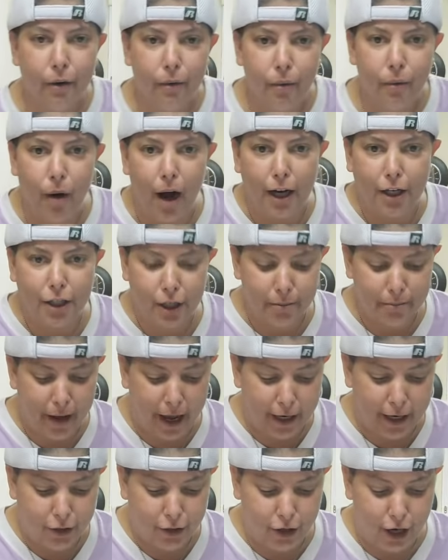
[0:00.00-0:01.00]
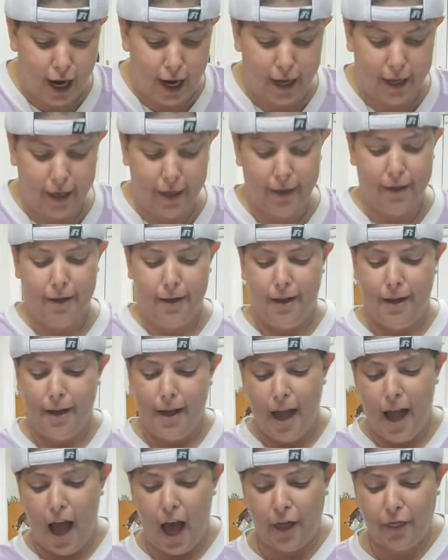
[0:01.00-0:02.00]
watching paint dry?
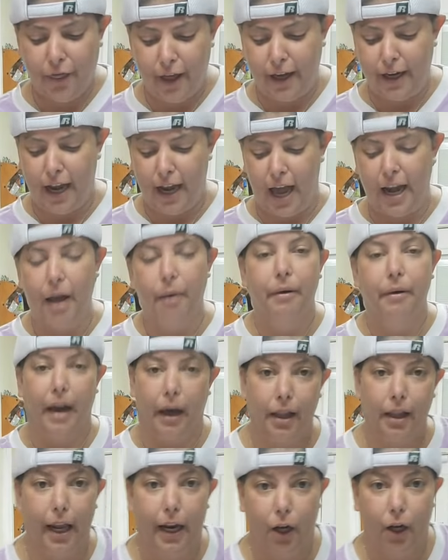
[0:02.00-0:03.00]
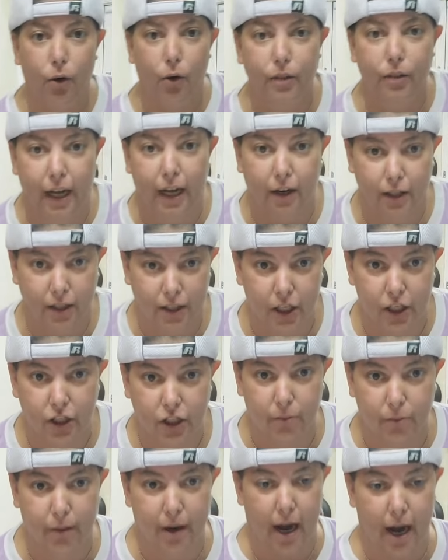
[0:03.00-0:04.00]
I think not. Now we gotta let it cool down because it's
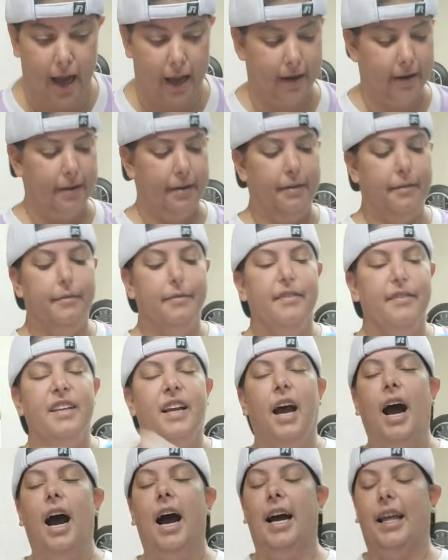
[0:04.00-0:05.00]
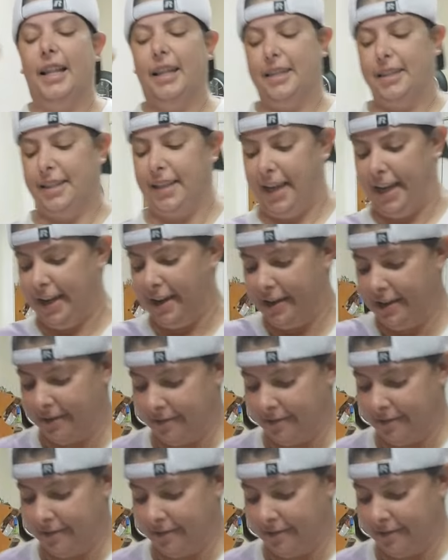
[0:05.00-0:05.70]
super hot. All right, let's see.